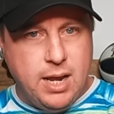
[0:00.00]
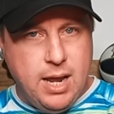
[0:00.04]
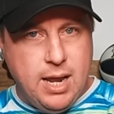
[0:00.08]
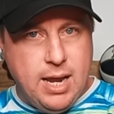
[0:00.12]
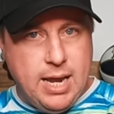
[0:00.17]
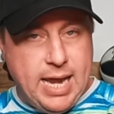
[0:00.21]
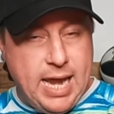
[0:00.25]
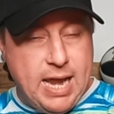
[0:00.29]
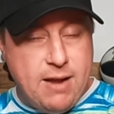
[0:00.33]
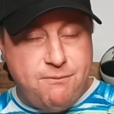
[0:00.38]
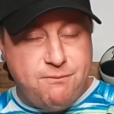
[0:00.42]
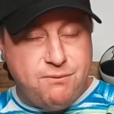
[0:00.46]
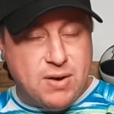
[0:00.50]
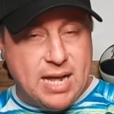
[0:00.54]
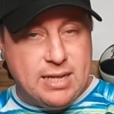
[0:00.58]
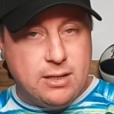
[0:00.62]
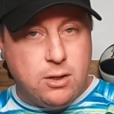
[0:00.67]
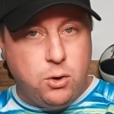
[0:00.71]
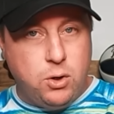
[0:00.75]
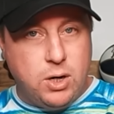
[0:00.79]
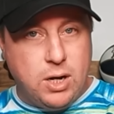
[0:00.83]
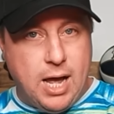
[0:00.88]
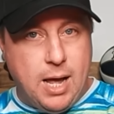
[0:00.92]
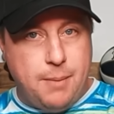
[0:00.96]
He
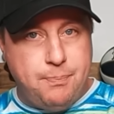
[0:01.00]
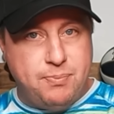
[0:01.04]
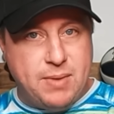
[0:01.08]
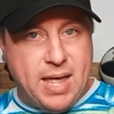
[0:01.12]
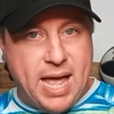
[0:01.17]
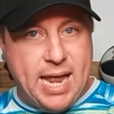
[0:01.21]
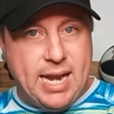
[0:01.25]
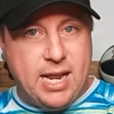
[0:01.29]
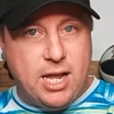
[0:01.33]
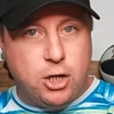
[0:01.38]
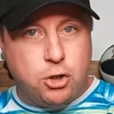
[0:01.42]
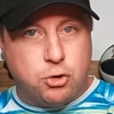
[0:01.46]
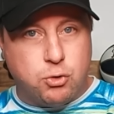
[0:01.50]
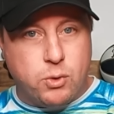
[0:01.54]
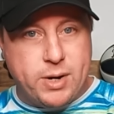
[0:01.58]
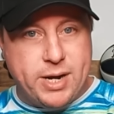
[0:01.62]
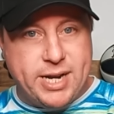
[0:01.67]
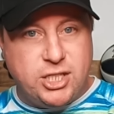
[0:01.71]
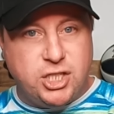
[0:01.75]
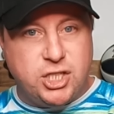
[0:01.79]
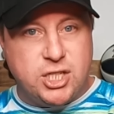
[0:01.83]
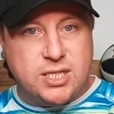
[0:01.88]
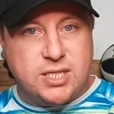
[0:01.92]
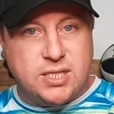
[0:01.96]
followed up that
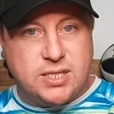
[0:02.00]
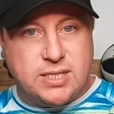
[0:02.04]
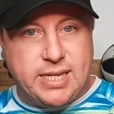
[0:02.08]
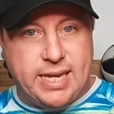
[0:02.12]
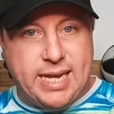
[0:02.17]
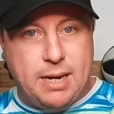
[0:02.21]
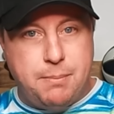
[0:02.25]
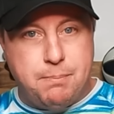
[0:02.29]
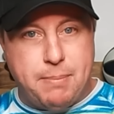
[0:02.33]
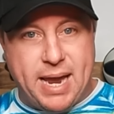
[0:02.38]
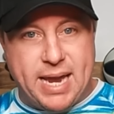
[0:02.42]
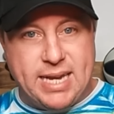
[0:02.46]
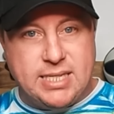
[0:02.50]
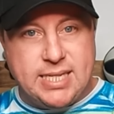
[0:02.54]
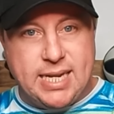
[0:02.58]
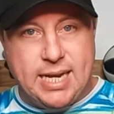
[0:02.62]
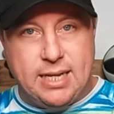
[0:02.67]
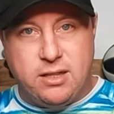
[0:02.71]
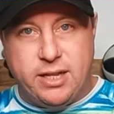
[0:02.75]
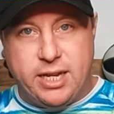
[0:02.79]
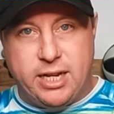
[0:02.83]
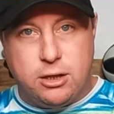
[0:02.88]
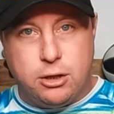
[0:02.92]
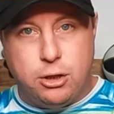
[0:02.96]
egregious sin by
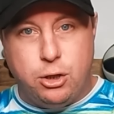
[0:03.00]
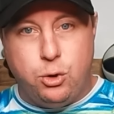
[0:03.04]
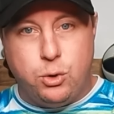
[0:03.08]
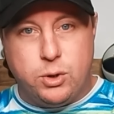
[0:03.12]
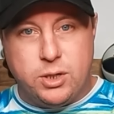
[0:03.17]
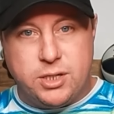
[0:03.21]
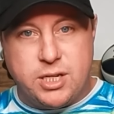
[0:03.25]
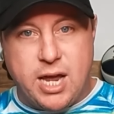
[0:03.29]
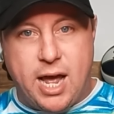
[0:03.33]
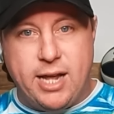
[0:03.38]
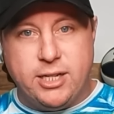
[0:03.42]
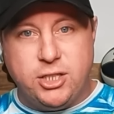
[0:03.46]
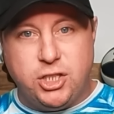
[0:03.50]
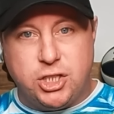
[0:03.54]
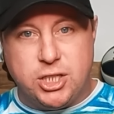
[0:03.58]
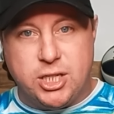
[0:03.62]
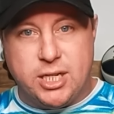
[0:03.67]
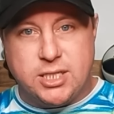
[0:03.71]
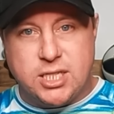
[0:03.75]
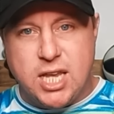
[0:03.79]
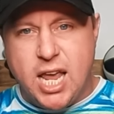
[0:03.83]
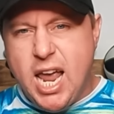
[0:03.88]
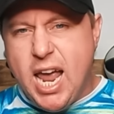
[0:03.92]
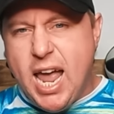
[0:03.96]
telling Luka
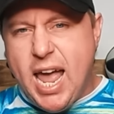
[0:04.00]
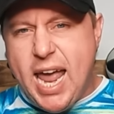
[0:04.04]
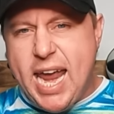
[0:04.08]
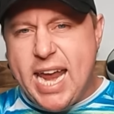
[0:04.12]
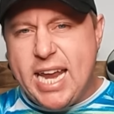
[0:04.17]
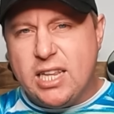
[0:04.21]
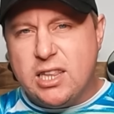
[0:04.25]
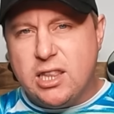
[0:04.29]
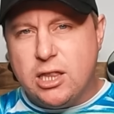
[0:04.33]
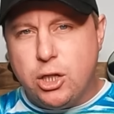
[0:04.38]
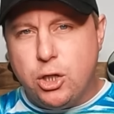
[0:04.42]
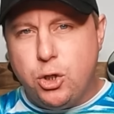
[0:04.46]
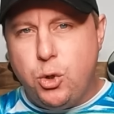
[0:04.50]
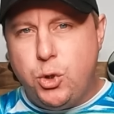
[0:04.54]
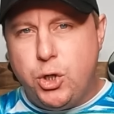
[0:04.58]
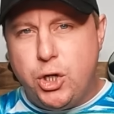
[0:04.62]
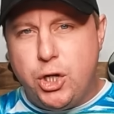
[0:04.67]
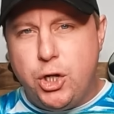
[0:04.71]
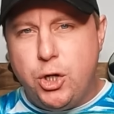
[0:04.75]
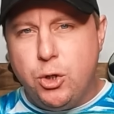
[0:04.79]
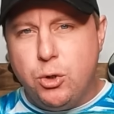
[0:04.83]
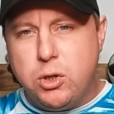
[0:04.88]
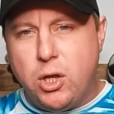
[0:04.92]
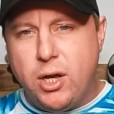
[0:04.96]
Doncic, "Hey Luke,
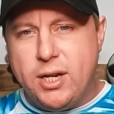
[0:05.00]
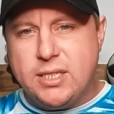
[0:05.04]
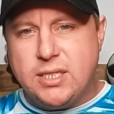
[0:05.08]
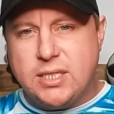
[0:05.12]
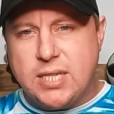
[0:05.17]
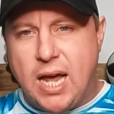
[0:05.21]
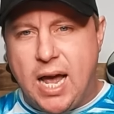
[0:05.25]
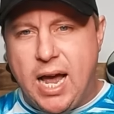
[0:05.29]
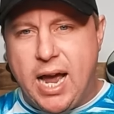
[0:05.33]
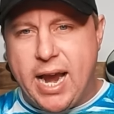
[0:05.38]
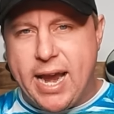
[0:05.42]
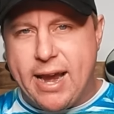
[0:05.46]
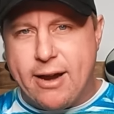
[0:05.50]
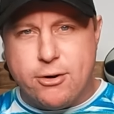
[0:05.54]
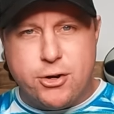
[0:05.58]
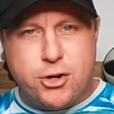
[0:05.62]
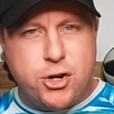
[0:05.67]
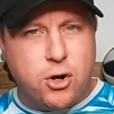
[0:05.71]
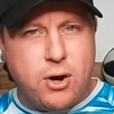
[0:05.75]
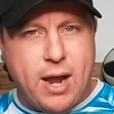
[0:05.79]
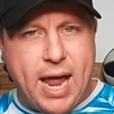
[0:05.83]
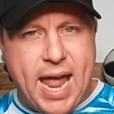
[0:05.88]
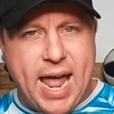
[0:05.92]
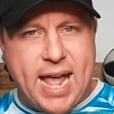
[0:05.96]
you look tired.
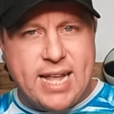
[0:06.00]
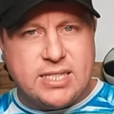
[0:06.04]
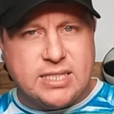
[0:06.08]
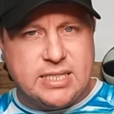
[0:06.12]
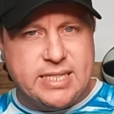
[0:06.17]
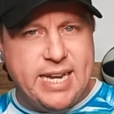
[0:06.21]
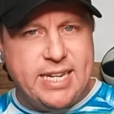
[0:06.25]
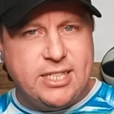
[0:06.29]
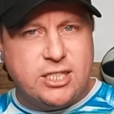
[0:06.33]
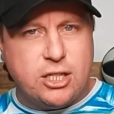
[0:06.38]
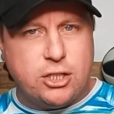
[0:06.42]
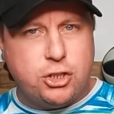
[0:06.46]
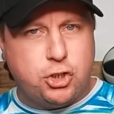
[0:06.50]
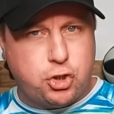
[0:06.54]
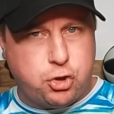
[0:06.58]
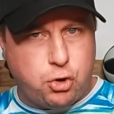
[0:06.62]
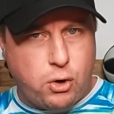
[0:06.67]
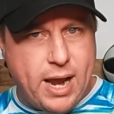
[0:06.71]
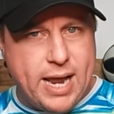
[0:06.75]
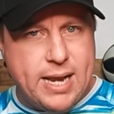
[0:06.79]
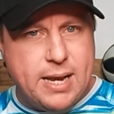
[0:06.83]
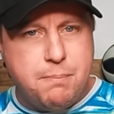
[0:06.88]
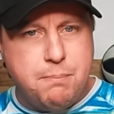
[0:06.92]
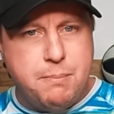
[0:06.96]
Your ass needs a
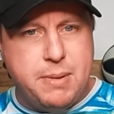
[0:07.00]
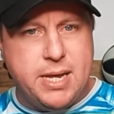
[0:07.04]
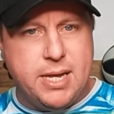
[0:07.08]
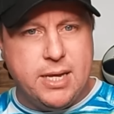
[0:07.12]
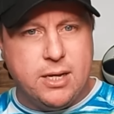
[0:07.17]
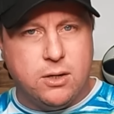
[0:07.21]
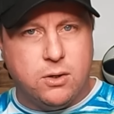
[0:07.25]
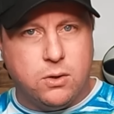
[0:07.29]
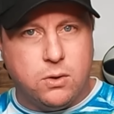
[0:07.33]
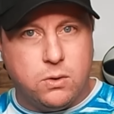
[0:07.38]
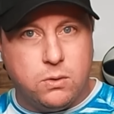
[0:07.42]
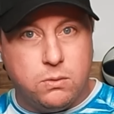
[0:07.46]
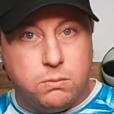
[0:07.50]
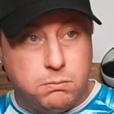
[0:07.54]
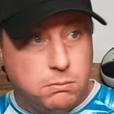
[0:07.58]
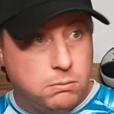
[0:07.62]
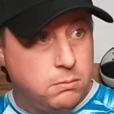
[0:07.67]
treadmill."